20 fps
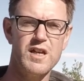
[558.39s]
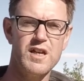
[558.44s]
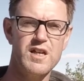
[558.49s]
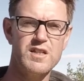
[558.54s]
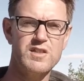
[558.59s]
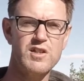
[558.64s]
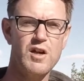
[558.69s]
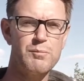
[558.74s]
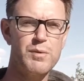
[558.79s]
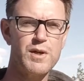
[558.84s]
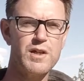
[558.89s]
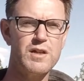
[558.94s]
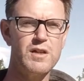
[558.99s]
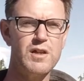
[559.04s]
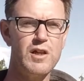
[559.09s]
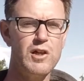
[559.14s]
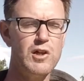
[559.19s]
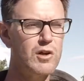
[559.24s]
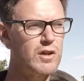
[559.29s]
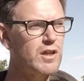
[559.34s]
is I've been
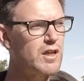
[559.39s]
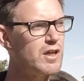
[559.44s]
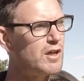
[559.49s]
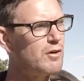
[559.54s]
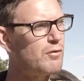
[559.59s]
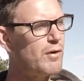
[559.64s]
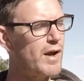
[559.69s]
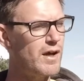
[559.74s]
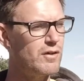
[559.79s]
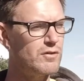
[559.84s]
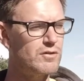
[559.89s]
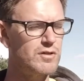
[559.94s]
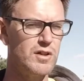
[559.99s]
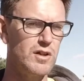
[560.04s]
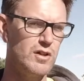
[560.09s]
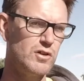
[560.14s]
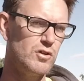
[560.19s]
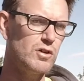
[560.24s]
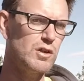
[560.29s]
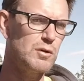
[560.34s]
looking around,
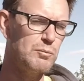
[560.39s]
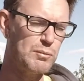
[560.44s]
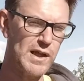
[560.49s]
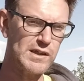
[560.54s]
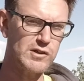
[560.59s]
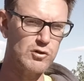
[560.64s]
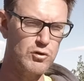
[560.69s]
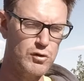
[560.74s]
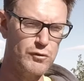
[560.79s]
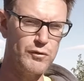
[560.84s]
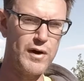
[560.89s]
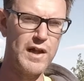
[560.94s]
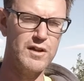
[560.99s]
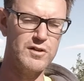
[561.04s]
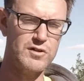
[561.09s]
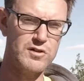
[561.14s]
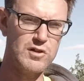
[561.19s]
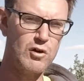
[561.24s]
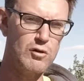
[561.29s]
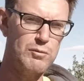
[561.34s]
not the Plateau de
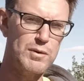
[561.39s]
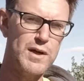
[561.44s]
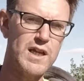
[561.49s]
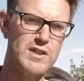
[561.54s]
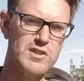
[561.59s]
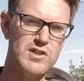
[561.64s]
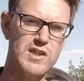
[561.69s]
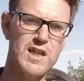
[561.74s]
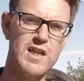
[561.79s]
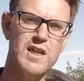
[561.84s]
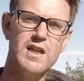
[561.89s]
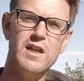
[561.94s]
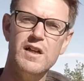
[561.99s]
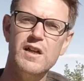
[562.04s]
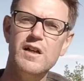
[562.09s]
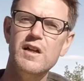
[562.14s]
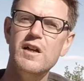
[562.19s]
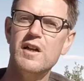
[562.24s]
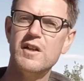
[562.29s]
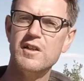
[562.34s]
Valensole, but actually
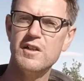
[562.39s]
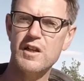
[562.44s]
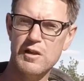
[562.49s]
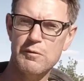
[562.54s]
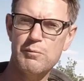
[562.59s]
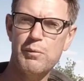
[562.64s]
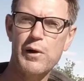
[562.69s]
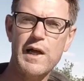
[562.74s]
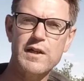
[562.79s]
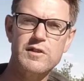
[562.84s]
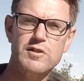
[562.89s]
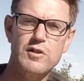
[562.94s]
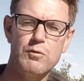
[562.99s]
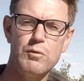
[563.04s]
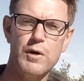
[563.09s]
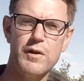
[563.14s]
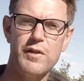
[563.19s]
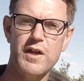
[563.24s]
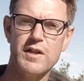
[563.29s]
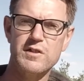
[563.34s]
another plateau
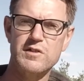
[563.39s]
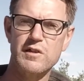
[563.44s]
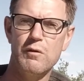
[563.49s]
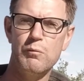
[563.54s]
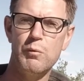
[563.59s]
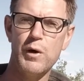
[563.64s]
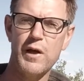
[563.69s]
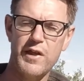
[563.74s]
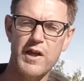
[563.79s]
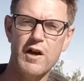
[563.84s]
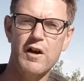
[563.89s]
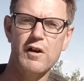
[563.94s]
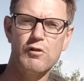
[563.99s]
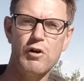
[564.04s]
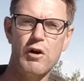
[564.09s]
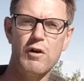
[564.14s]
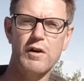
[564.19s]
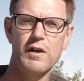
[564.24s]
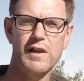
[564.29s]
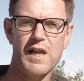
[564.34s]
where they are
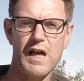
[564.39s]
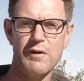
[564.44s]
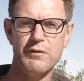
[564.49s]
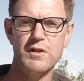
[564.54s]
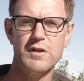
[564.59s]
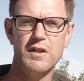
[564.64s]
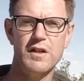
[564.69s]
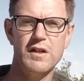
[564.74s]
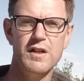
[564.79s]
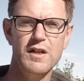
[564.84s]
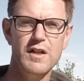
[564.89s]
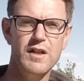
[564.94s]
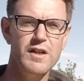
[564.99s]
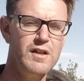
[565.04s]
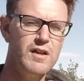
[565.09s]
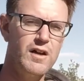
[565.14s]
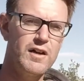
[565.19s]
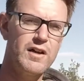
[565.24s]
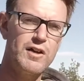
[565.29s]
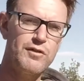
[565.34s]
growing lavender.
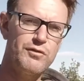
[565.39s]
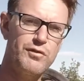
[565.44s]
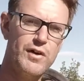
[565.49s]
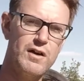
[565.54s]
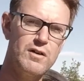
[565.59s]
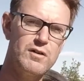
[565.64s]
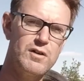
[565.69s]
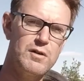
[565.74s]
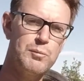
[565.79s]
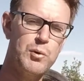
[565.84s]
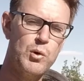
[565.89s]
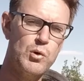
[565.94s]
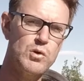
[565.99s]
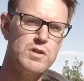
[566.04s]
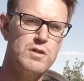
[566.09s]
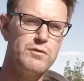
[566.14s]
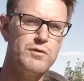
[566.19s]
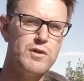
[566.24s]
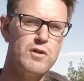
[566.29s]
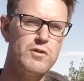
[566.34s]
And I found a
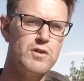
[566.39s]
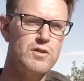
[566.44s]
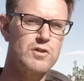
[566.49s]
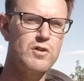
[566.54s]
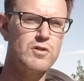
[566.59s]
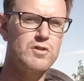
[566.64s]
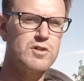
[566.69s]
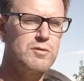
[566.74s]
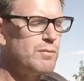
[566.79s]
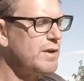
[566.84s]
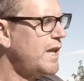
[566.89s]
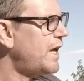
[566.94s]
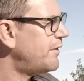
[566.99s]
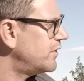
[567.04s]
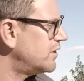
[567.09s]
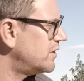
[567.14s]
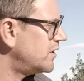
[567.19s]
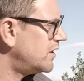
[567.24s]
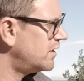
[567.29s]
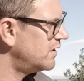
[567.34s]
point of view that's got some
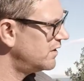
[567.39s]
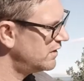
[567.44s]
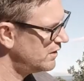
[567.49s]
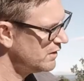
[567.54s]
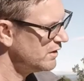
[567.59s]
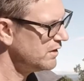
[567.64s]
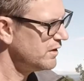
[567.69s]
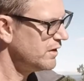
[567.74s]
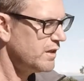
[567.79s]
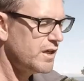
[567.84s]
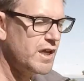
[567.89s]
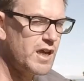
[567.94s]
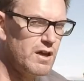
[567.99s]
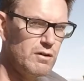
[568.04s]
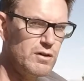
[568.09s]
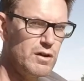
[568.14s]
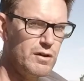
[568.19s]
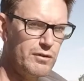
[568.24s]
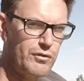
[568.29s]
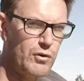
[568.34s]
lavender here
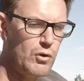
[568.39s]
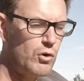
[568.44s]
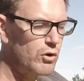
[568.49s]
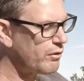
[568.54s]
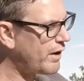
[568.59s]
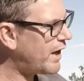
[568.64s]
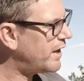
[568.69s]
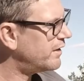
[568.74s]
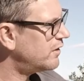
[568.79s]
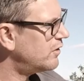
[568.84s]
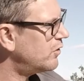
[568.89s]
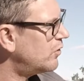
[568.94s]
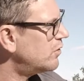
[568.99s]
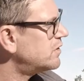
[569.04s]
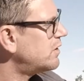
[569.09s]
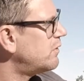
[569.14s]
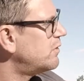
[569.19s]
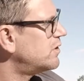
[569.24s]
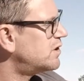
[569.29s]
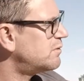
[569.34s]
in the foreground, and
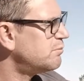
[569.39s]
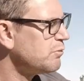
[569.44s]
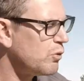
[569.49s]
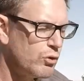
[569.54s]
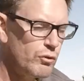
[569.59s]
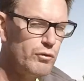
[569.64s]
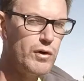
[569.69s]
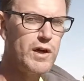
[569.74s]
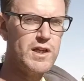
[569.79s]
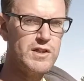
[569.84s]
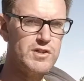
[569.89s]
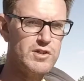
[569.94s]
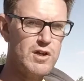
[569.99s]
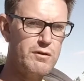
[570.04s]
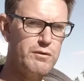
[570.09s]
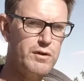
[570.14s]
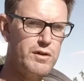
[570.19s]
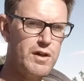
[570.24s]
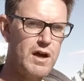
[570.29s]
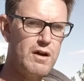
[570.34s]
also a small village
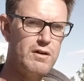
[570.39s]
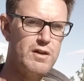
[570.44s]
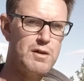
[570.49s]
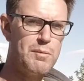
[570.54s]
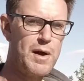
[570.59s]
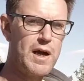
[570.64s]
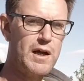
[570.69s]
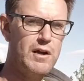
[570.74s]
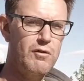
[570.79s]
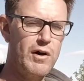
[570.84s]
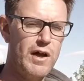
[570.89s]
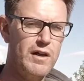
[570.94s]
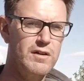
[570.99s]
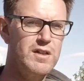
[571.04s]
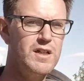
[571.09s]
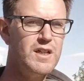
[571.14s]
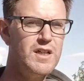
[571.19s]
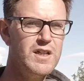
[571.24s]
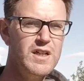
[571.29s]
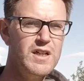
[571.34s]
over there in the
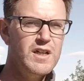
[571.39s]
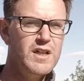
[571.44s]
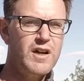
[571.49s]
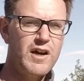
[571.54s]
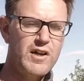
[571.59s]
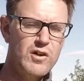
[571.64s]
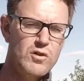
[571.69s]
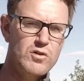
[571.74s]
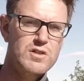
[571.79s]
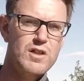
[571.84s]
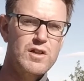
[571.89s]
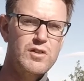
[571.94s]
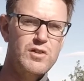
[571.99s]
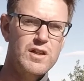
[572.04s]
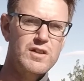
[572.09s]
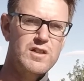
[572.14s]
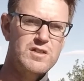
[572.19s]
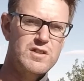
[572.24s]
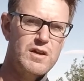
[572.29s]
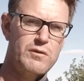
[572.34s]
background. I also
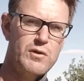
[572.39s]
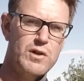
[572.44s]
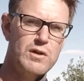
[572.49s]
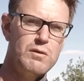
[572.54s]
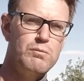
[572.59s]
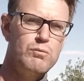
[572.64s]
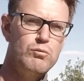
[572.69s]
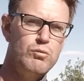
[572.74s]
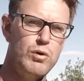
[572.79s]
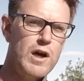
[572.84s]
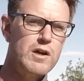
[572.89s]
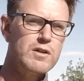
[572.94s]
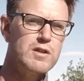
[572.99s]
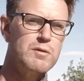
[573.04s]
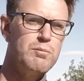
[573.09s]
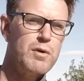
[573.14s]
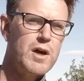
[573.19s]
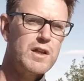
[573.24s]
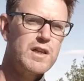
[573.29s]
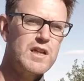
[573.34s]
think there's another road
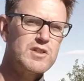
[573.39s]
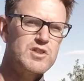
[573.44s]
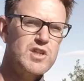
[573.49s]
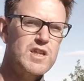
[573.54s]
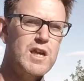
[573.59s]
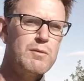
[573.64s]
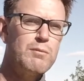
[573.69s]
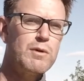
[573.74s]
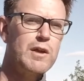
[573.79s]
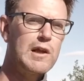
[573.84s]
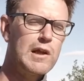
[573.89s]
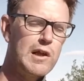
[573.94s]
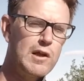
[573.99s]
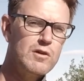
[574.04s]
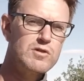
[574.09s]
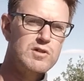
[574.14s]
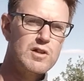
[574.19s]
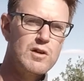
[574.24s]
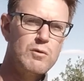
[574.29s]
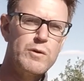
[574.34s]
that might actually get me
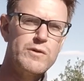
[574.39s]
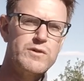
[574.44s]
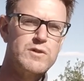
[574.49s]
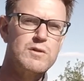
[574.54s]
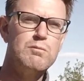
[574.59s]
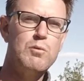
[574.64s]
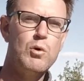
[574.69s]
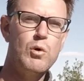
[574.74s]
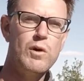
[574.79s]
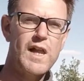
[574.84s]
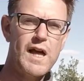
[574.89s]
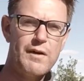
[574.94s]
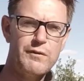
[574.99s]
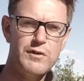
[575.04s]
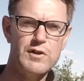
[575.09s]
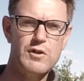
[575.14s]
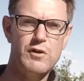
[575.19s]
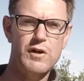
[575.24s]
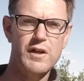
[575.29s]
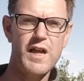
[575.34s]
closer with some more
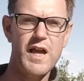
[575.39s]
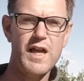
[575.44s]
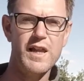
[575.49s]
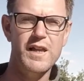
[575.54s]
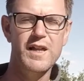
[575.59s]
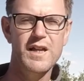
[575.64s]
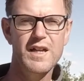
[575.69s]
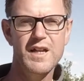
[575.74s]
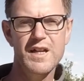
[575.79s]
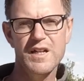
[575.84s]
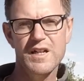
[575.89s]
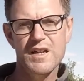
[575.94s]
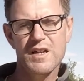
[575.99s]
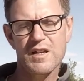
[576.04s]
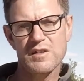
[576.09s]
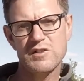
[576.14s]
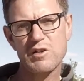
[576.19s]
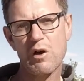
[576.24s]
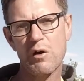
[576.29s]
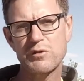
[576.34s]
lavender again.
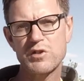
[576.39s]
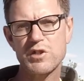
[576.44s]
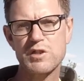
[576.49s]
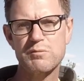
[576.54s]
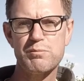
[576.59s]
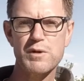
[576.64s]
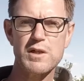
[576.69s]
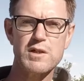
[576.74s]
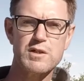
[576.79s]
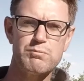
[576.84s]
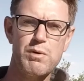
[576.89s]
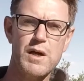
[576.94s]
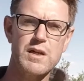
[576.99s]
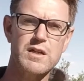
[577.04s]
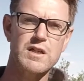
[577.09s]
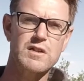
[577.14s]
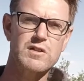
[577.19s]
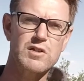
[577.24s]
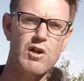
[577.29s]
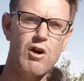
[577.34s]
So I've just been
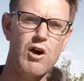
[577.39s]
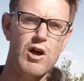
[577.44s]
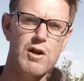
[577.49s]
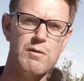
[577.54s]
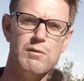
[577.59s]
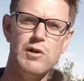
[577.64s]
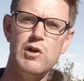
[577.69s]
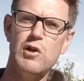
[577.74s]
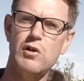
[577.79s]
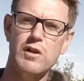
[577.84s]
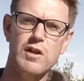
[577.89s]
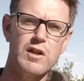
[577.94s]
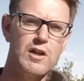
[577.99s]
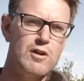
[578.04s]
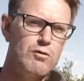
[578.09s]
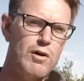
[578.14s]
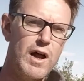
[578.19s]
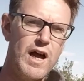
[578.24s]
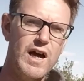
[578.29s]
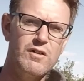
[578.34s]
spending time looking
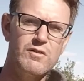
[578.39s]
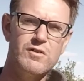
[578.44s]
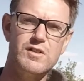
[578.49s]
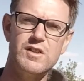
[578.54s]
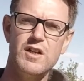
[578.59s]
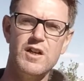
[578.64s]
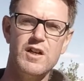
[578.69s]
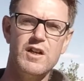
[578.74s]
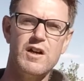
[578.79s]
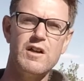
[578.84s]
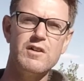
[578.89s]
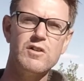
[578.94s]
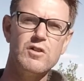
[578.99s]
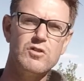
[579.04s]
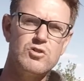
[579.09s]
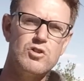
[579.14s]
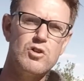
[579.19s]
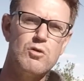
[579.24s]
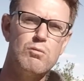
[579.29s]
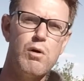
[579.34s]
around. I'm
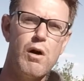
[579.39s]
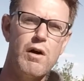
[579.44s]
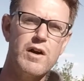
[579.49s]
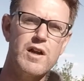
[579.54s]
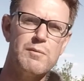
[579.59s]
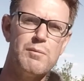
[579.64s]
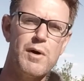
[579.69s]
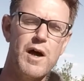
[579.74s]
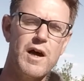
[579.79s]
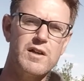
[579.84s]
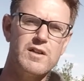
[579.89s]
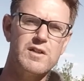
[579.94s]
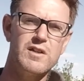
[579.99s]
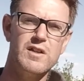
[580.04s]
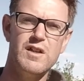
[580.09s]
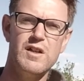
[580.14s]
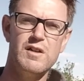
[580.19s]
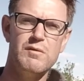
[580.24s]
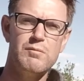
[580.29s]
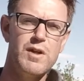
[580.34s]
not too worried about
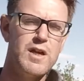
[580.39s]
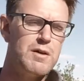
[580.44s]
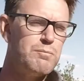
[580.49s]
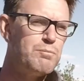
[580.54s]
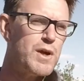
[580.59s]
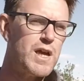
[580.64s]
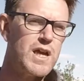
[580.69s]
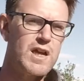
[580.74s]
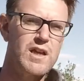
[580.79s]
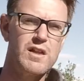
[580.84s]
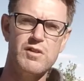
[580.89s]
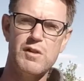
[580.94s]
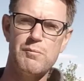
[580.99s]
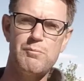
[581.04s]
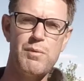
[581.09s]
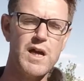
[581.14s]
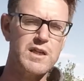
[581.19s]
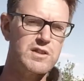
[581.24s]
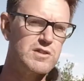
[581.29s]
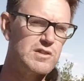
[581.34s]
it being the
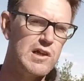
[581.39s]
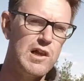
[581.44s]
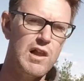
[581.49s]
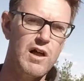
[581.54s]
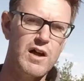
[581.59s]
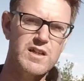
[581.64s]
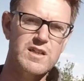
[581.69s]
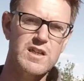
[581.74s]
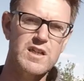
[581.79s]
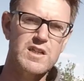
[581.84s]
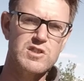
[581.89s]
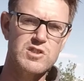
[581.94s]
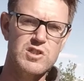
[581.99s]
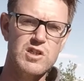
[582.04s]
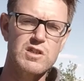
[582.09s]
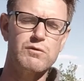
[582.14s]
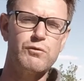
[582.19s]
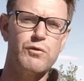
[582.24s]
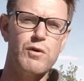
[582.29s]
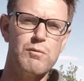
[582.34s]
best light. It's
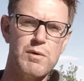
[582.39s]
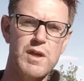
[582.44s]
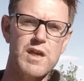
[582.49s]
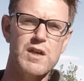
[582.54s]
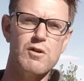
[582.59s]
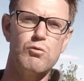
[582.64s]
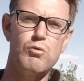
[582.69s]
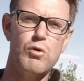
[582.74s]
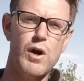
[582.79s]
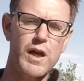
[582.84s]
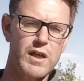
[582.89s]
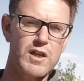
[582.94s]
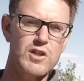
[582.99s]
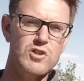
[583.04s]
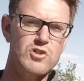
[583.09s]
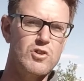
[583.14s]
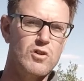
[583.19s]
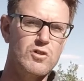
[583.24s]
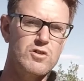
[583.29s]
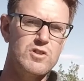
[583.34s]
just for me a recce
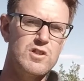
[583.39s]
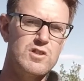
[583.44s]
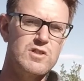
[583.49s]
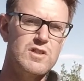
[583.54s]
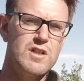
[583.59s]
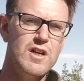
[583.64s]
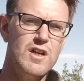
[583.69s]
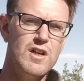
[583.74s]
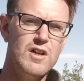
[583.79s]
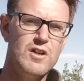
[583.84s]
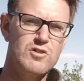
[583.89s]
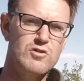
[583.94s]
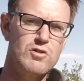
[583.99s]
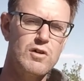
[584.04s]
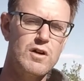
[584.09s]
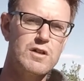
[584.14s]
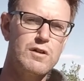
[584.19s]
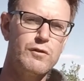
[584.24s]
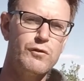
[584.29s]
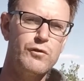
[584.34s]
shot, just
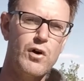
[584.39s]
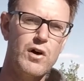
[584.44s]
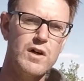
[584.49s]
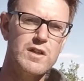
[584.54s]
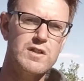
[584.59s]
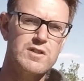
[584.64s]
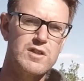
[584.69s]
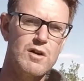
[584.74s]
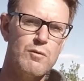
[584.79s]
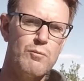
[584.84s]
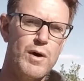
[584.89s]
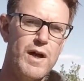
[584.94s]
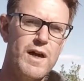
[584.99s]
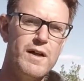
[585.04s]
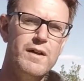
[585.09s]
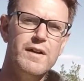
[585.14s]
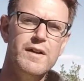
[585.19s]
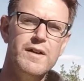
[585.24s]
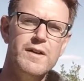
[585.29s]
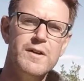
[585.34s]
trying to find somewhere.